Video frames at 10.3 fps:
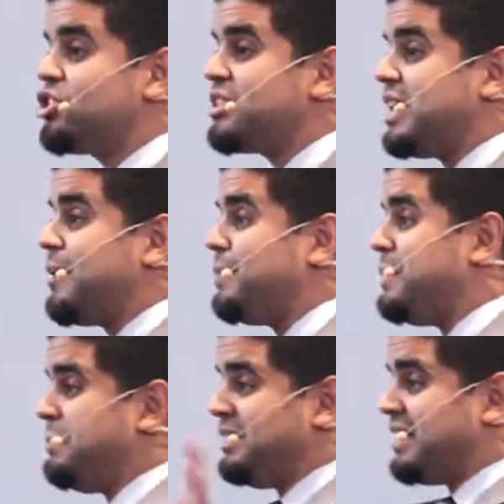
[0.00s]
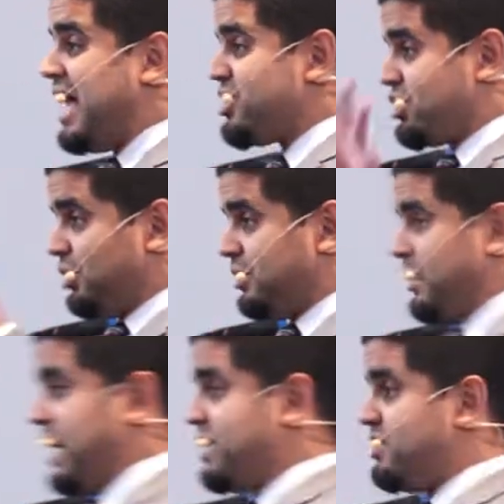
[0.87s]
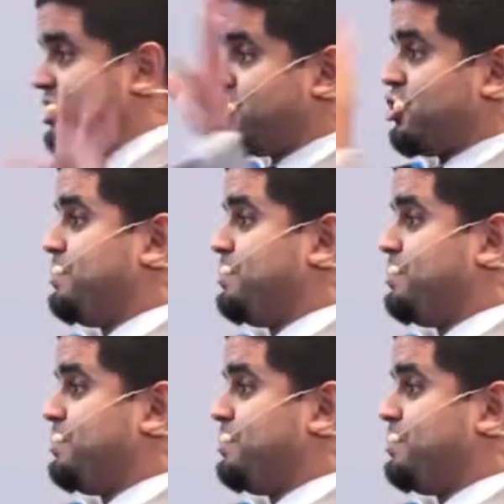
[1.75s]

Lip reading: order to not be bedazzled by the